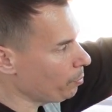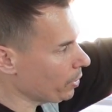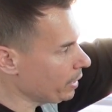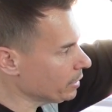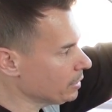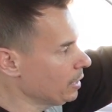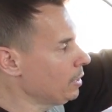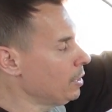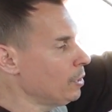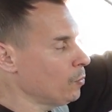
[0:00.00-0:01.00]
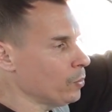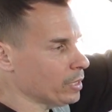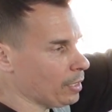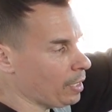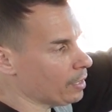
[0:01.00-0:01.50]
Plus,
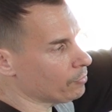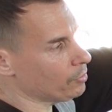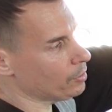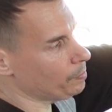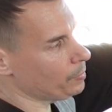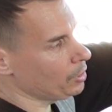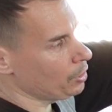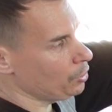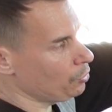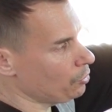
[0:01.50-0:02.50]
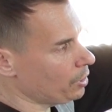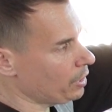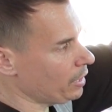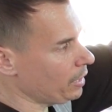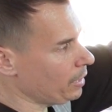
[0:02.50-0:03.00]
with a lot of them, you
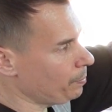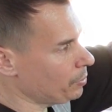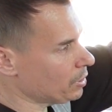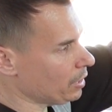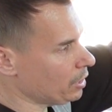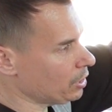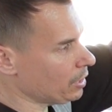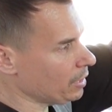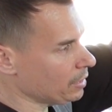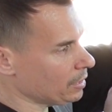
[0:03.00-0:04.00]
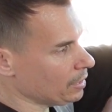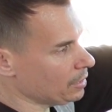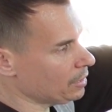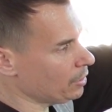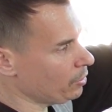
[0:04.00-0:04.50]
could keep such things as
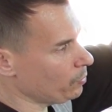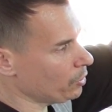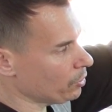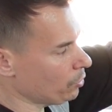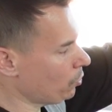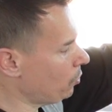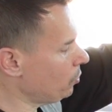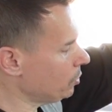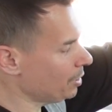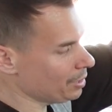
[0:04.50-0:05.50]
steering wheel controls.